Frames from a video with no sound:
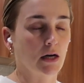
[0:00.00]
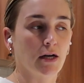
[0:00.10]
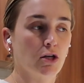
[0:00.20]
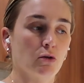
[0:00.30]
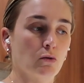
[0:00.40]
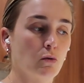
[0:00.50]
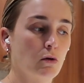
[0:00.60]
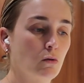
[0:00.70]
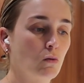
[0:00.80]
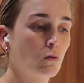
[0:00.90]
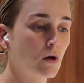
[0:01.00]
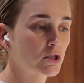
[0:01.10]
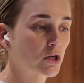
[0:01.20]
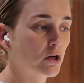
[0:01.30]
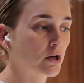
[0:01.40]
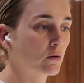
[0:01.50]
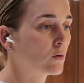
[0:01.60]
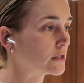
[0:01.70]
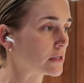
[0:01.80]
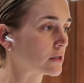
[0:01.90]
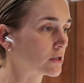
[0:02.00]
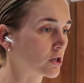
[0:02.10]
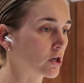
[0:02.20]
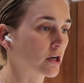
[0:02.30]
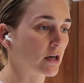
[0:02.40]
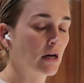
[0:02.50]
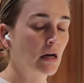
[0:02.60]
I knew what to cook and what didn't to cook.